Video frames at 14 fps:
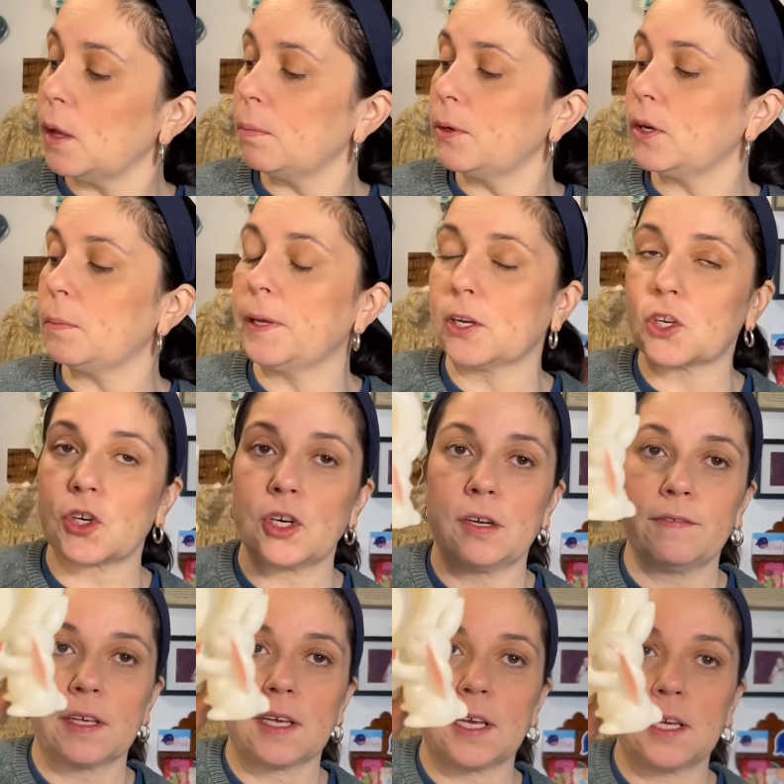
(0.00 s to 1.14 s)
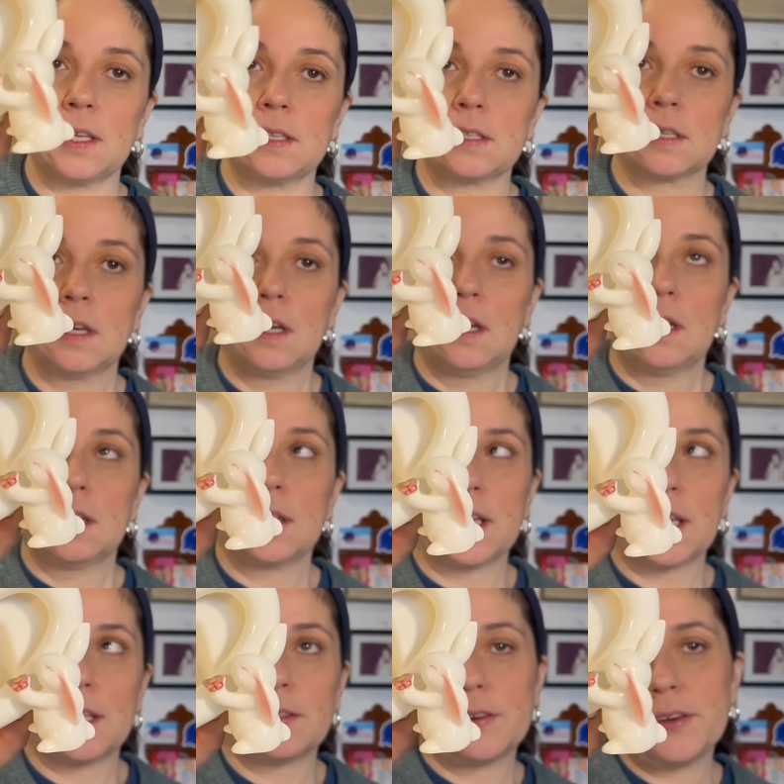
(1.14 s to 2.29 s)
I'll put a picture of the kids
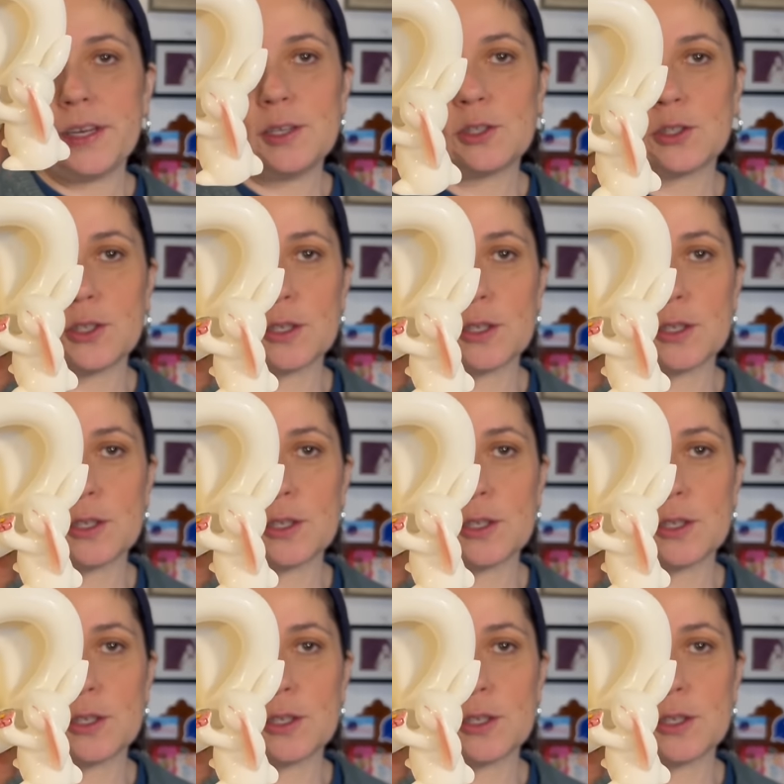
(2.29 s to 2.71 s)
like in their Easter